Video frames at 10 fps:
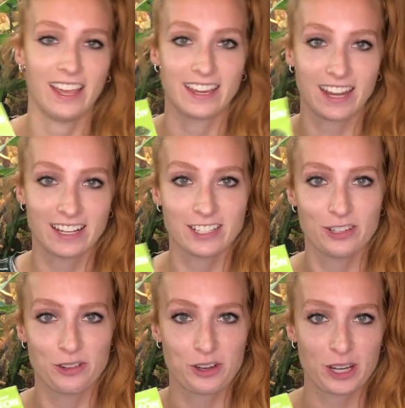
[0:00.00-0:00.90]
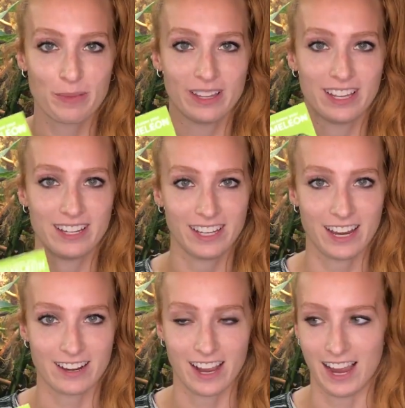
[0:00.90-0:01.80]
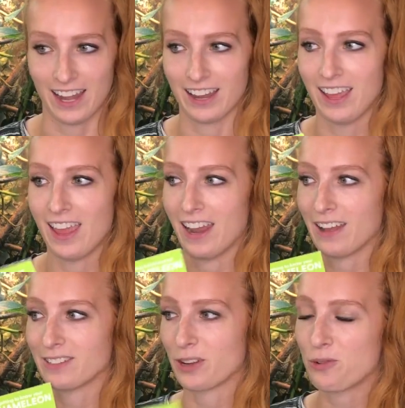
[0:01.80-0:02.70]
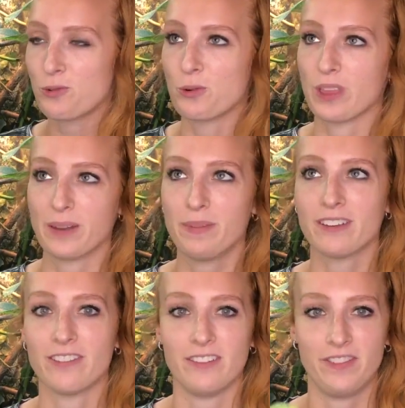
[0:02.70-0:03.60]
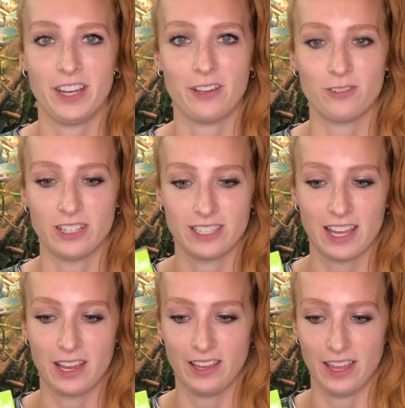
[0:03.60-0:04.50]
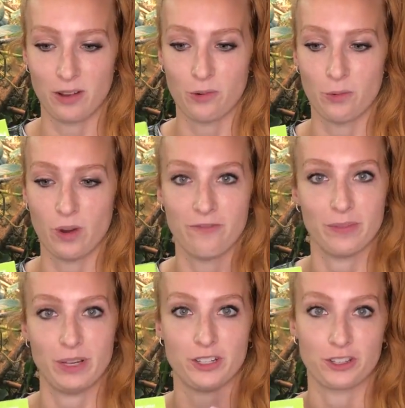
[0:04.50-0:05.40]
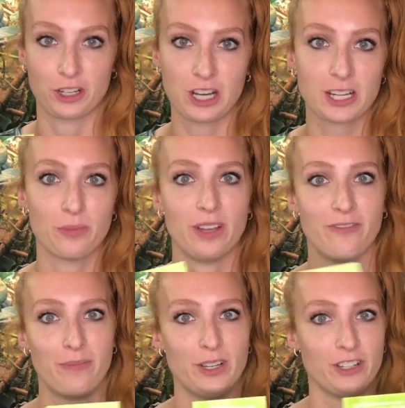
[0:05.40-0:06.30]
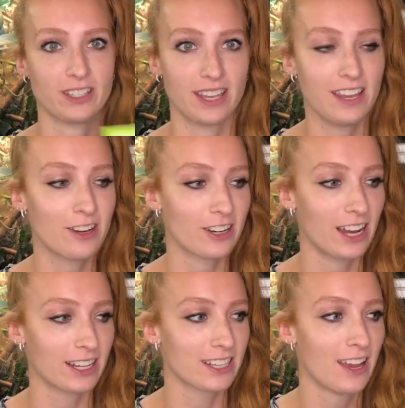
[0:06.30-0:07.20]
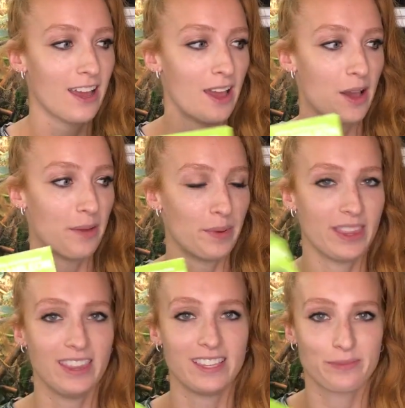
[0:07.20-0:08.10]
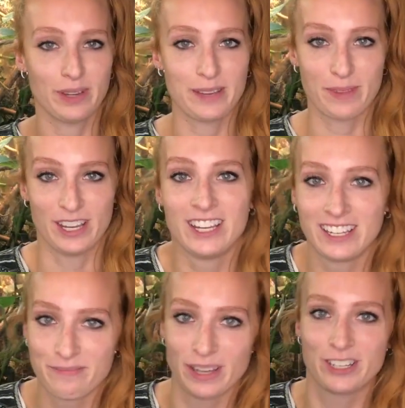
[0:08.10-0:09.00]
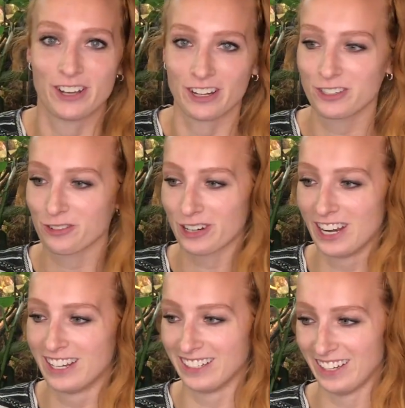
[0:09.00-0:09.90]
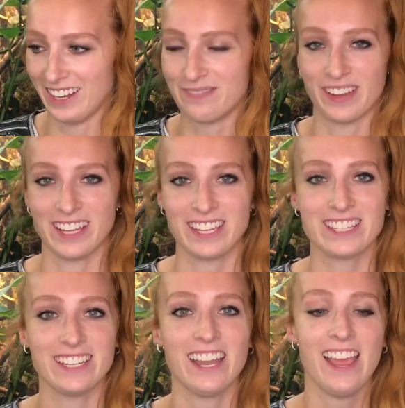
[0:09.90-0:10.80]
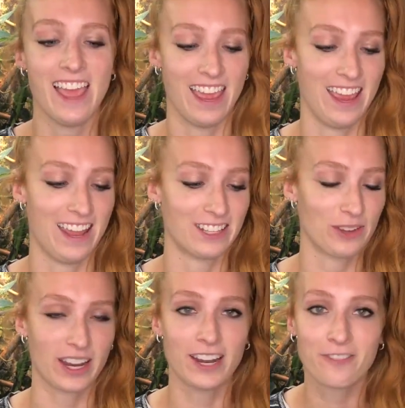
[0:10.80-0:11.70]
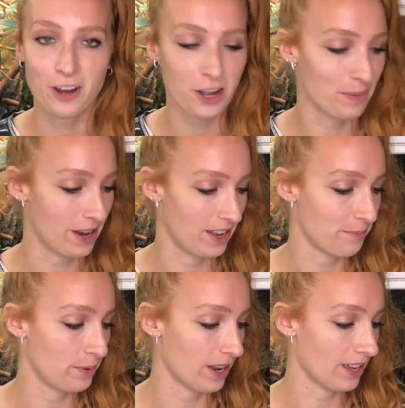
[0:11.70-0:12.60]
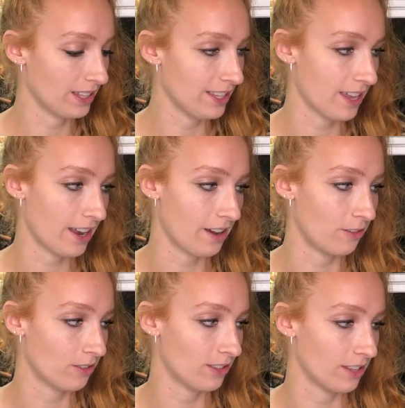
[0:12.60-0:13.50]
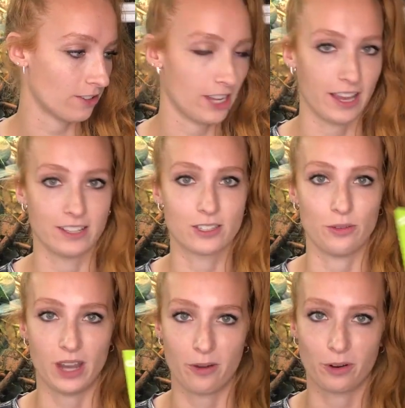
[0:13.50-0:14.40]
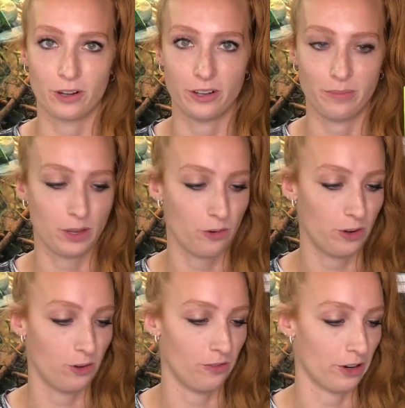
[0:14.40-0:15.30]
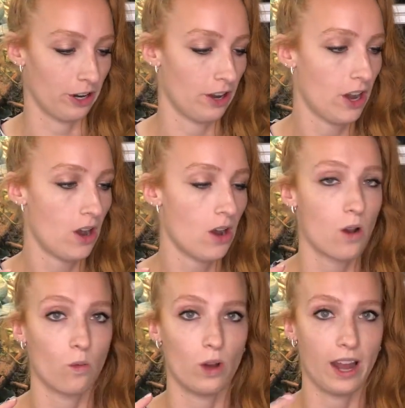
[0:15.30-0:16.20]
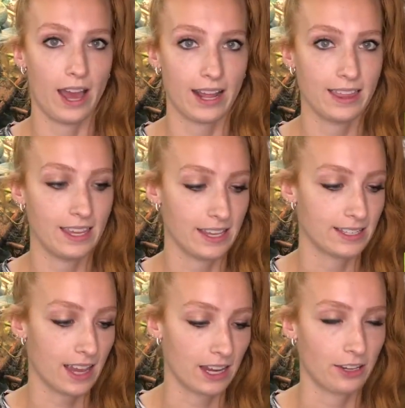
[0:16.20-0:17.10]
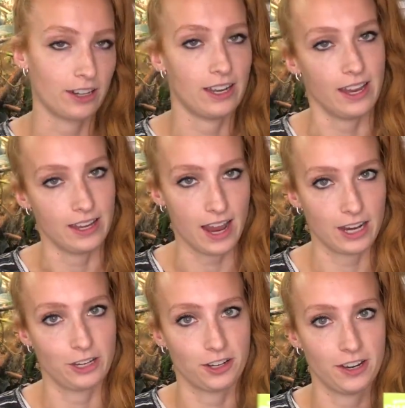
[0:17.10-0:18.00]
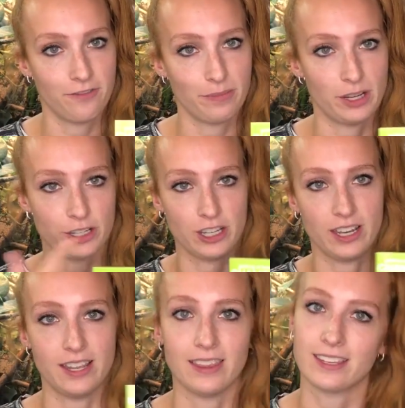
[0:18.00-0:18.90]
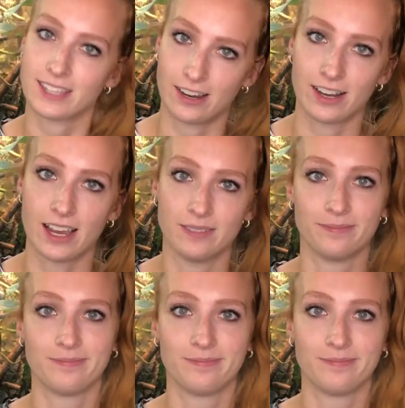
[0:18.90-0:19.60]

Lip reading: getting to know your chameleon care guide, and I was like, ooh, that'd be a fun video to say like what information is correct, what information is incorrect. But then this went in my junk drawer in my kitchen, and so I kind of forgot about it, but I cleaned that out the other day, and so now we're going to be going over what I think is accurate and inaccurate information in this care guide.